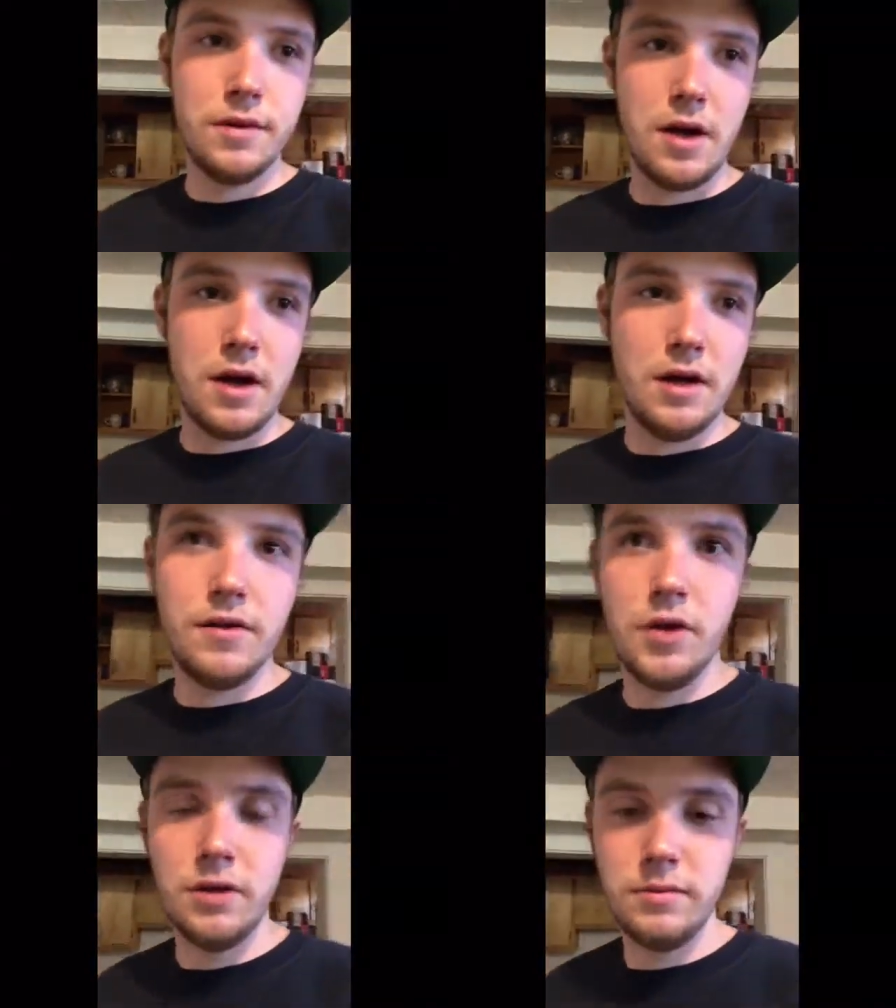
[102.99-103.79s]

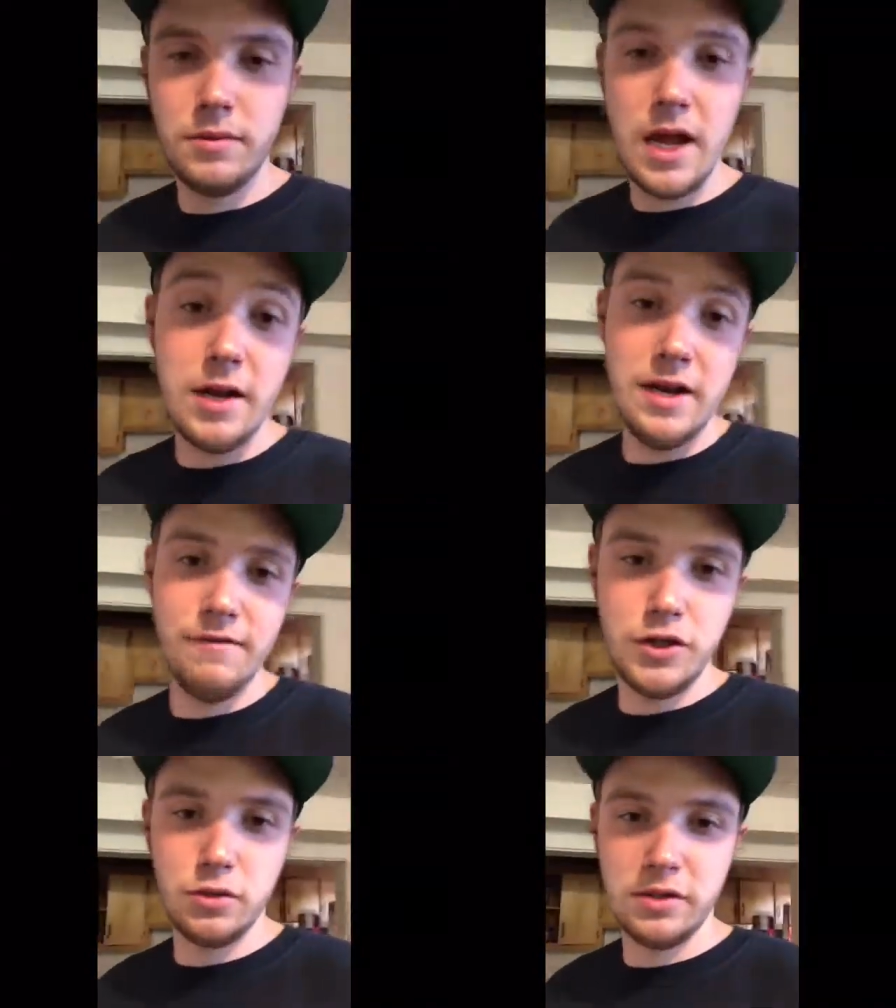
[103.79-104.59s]
They'd need
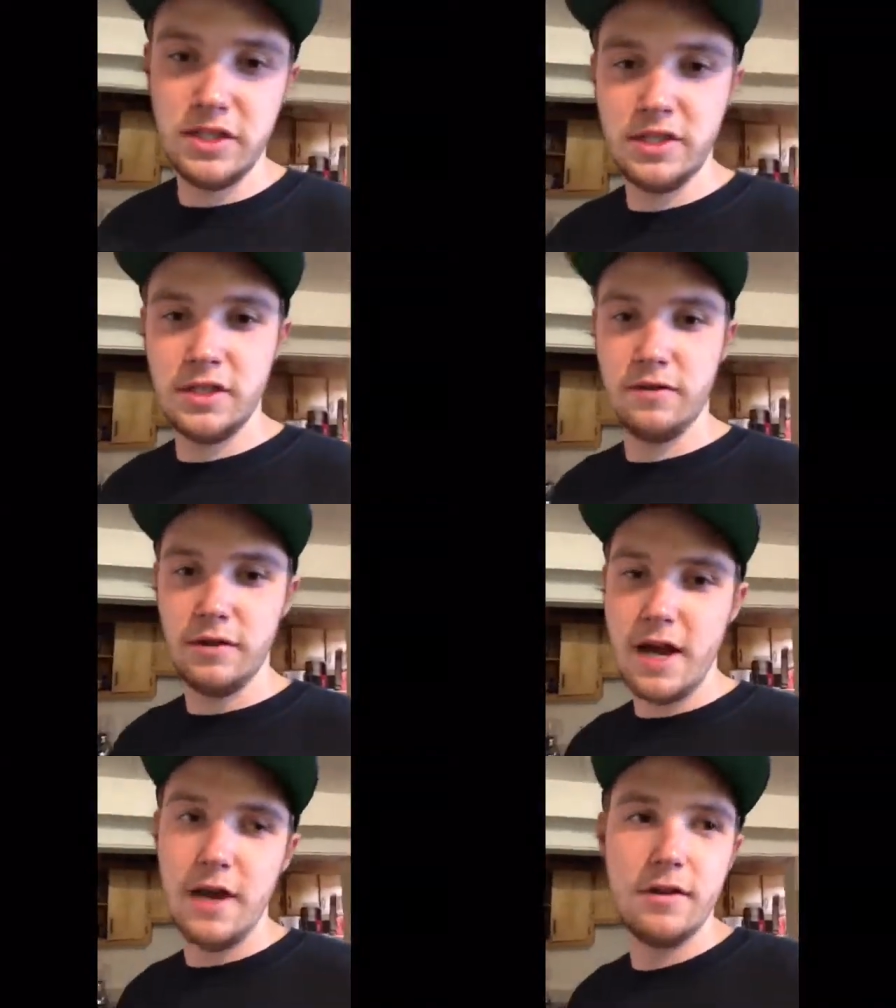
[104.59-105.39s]
visual assistance for that.